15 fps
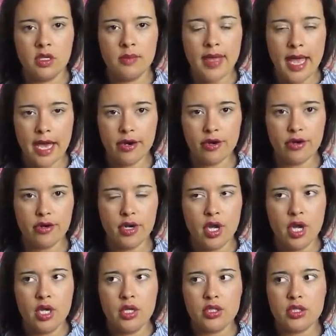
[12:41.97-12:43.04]
pattern.
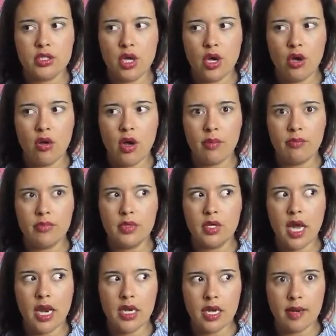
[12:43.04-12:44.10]
So I'm
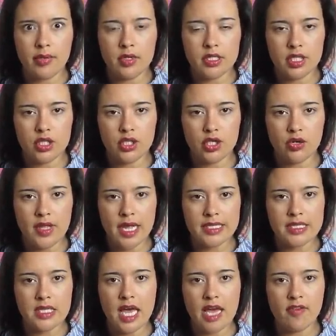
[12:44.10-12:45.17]
99% sure
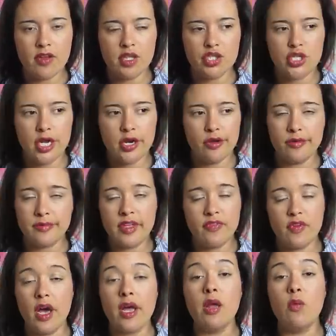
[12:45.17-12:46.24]
that's live on the channel.
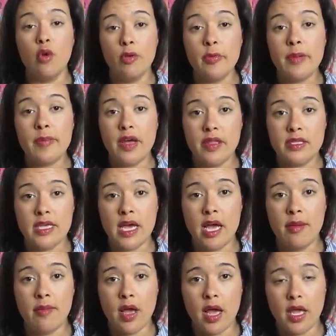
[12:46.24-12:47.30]
If not, it will be by the
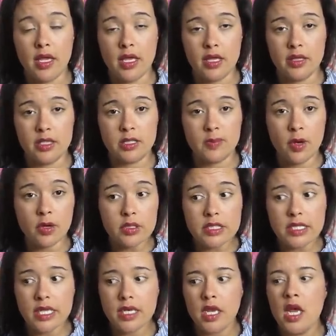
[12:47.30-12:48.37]
time I get this
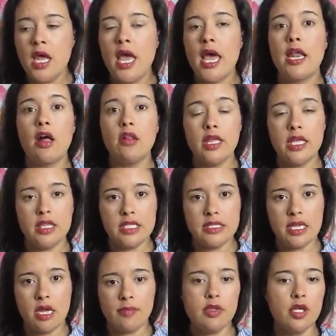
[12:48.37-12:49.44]
posted. And I'll link this
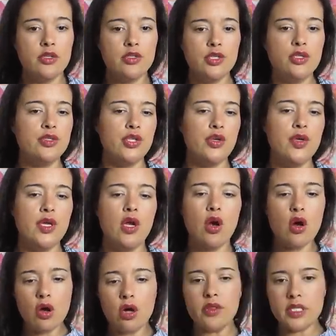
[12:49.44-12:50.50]
down below too, so you can get
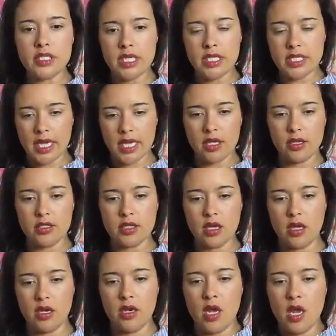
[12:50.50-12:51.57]
all the details
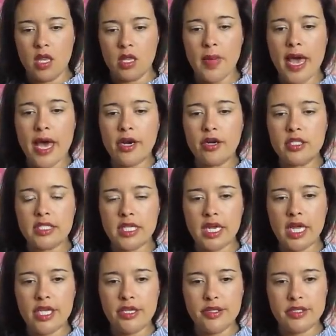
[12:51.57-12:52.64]
on the patterns that
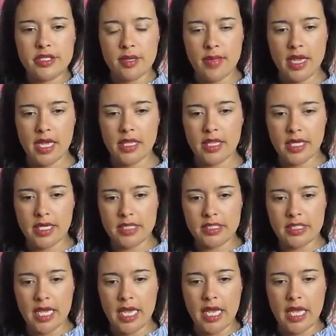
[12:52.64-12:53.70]
I used to make
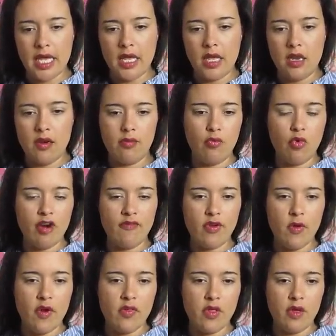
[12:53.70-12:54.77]
this and more
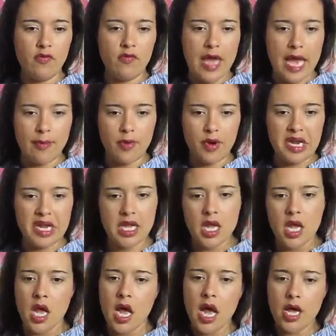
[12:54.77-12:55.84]
info on the fabric.
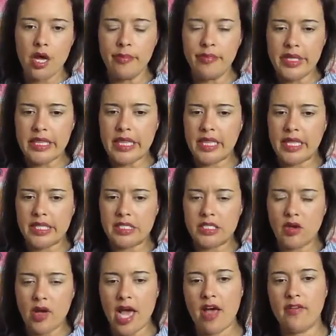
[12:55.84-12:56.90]
I hope that they
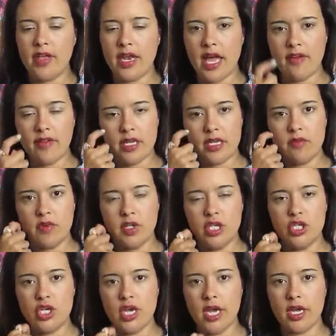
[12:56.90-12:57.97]
still have it. I didn't really
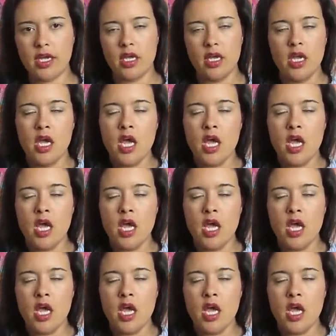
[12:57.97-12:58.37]
check.